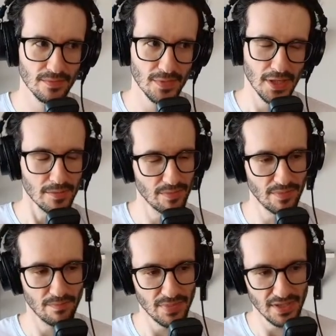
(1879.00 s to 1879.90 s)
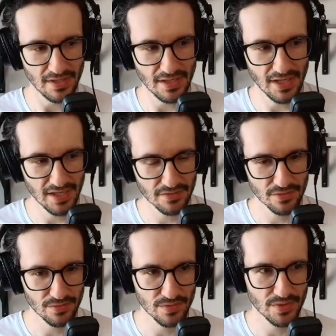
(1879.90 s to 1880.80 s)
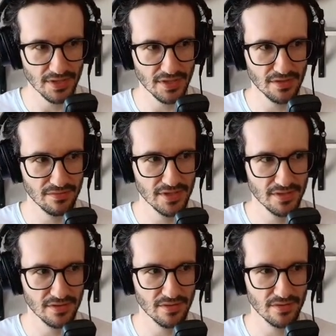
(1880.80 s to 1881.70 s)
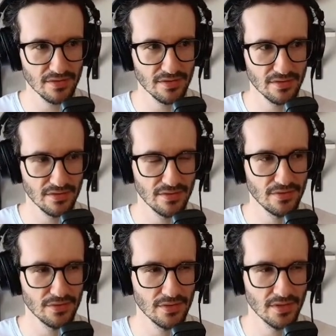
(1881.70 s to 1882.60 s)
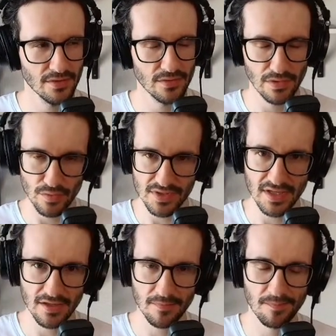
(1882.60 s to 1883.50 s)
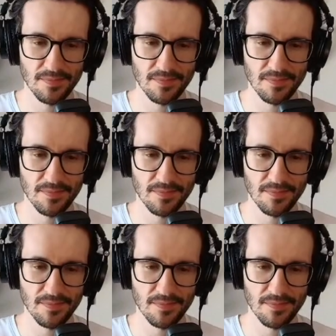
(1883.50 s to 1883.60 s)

I plan to have it on Tuesday.